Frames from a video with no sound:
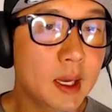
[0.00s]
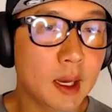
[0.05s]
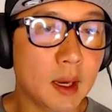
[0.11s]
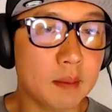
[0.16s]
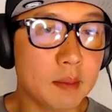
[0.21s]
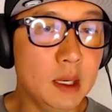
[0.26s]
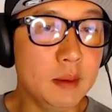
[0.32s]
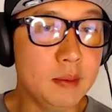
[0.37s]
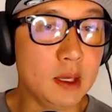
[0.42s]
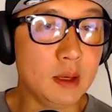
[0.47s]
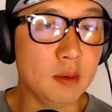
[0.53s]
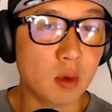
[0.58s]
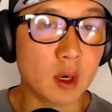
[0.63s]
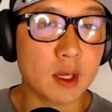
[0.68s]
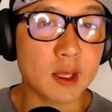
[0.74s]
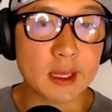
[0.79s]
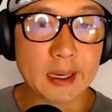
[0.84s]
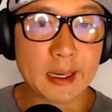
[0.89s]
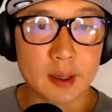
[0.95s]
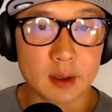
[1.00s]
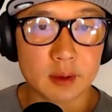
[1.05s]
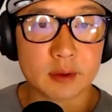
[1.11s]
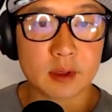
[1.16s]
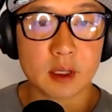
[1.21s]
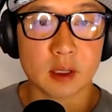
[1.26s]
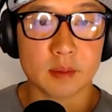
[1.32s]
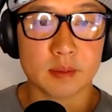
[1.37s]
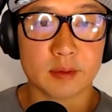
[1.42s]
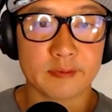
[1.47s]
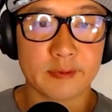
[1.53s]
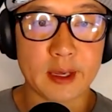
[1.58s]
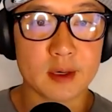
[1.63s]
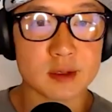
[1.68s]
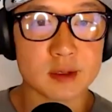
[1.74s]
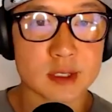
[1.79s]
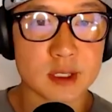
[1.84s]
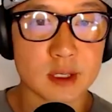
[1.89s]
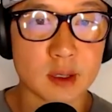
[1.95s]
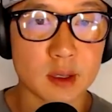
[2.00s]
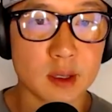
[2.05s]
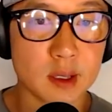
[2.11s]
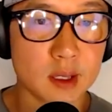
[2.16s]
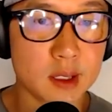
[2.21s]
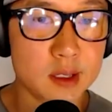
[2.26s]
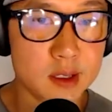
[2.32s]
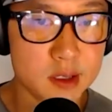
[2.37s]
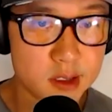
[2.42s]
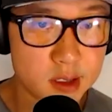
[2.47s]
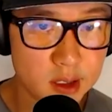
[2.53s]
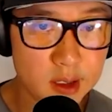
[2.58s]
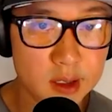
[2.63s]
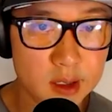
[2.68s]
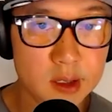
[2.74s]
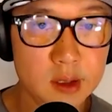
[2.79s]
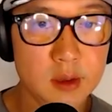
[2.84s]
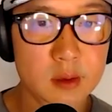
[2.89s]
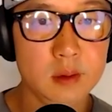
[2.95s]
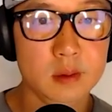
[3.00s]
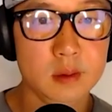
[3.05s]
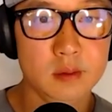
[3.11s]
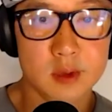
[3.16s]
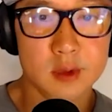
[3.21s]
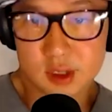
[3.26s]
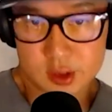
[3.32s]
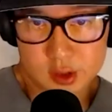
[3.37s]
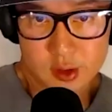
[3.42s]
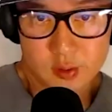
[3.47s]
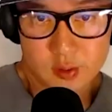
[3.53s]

i'm going to be one of the healthcare providers that are going to continue which